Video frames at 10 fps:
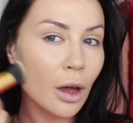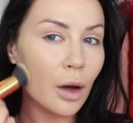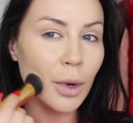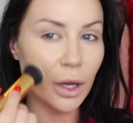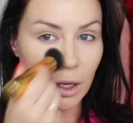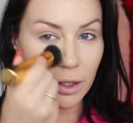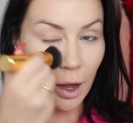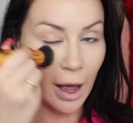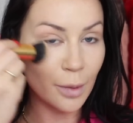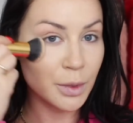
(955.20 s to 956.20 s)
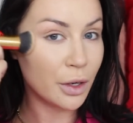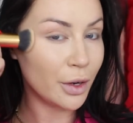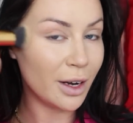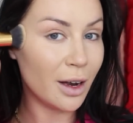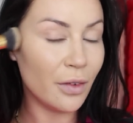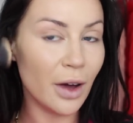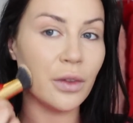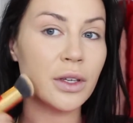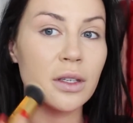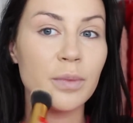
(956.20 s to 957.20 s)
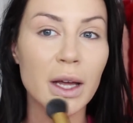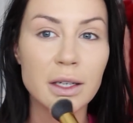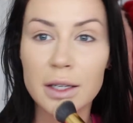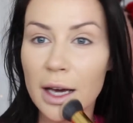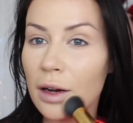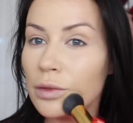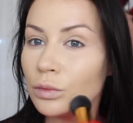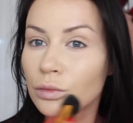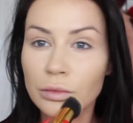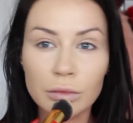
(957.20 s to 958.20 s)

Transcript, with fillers: Oh my goodness, I absolutely love how this is blended out.